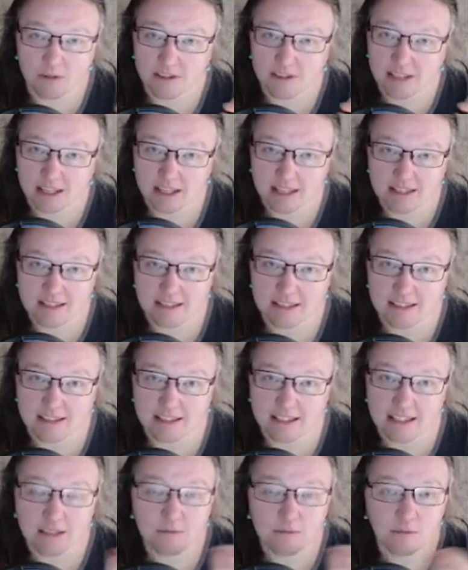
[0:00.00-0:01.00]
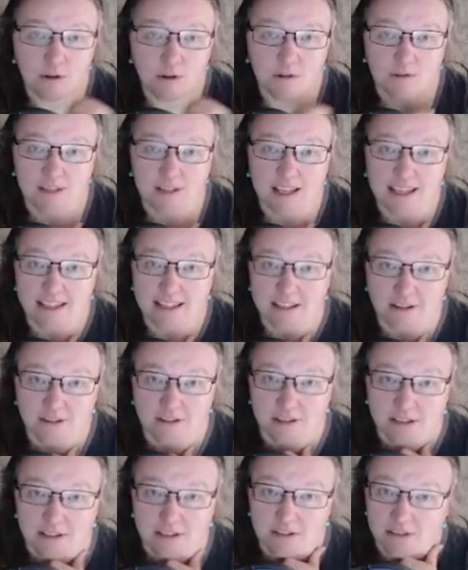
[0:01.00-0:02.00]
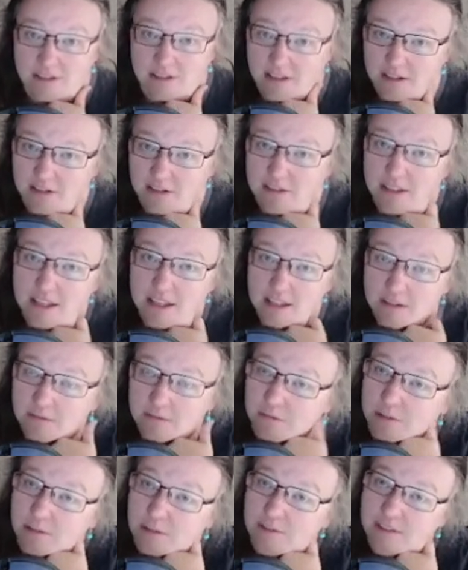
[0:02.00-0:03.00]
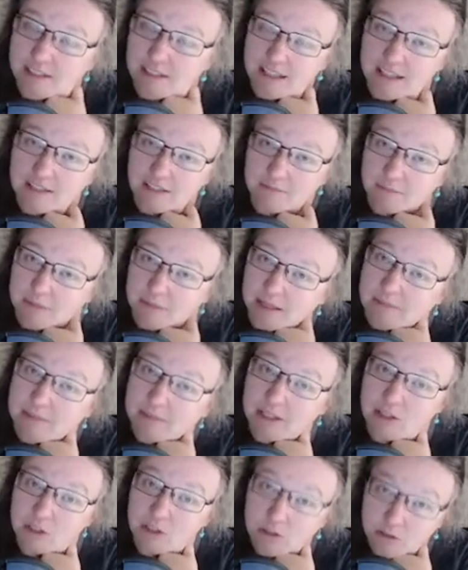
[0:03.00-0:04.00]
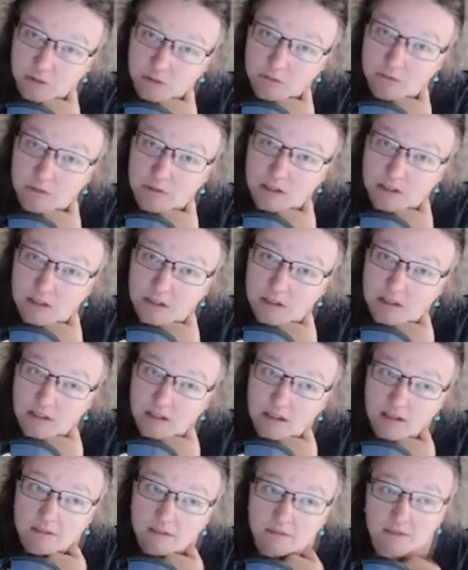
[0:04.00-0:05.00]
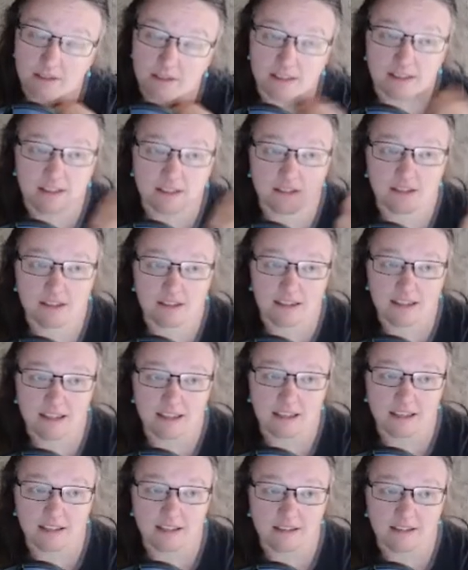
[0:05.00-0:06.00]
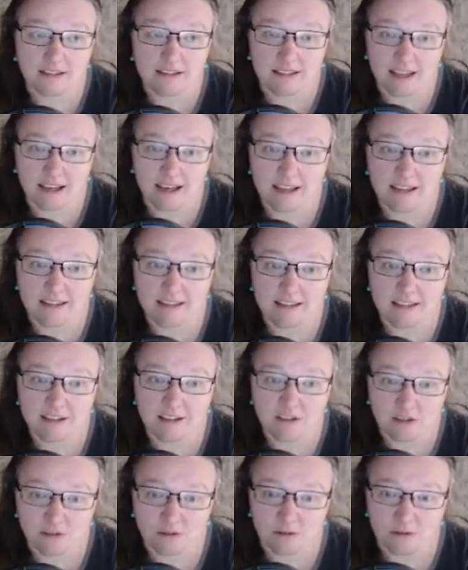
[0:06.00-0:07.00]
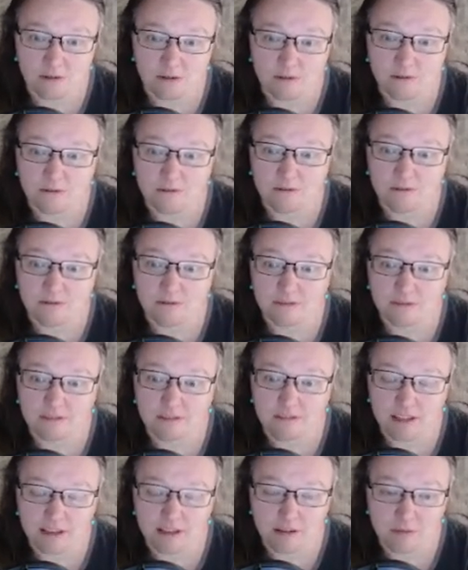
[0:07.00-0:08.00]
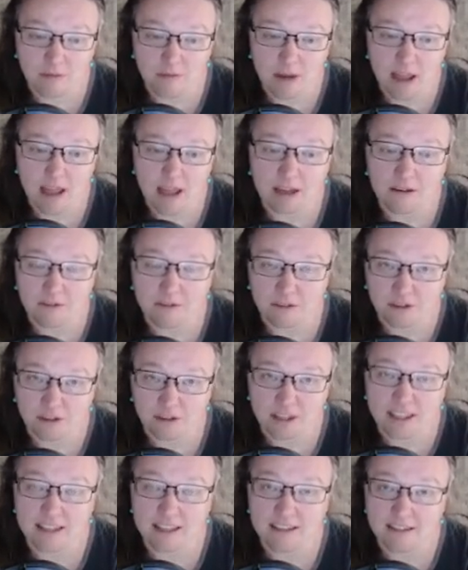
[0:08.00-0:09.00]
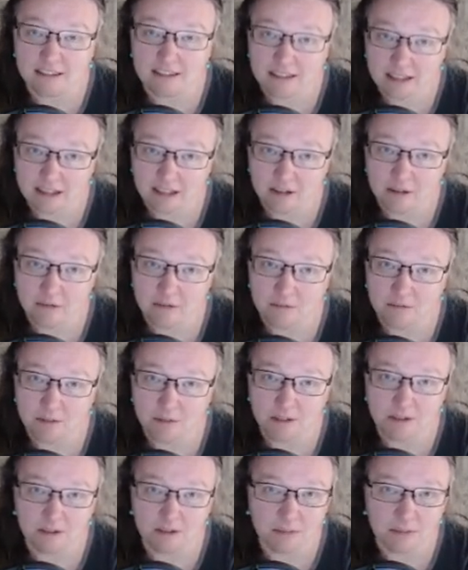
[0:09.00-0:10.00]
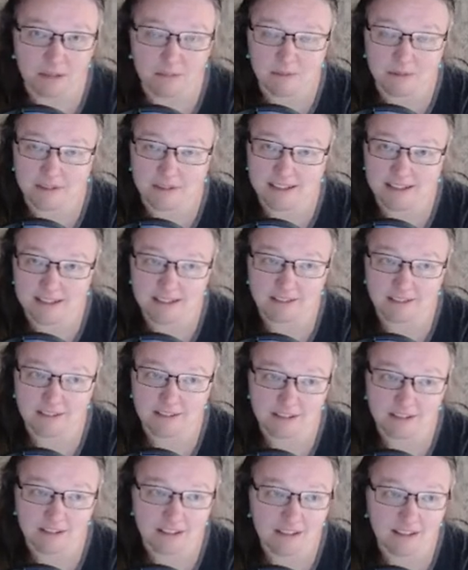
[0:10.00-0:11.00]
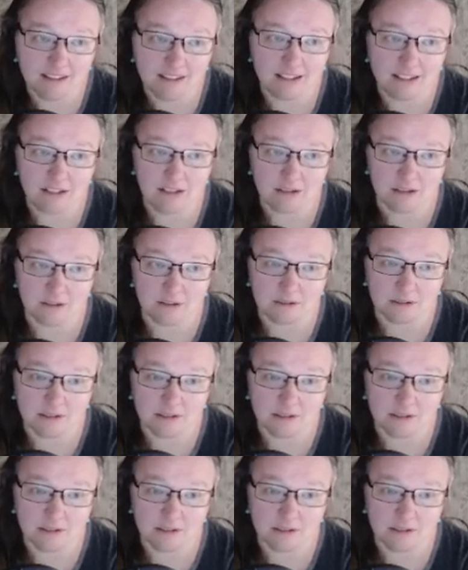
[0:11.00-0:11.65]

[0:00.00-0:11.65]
instantly. It won't take years and years and years. It will take maybe two. Because here's the thing. Guys control how things go. Whether people like to hear that or not, they do.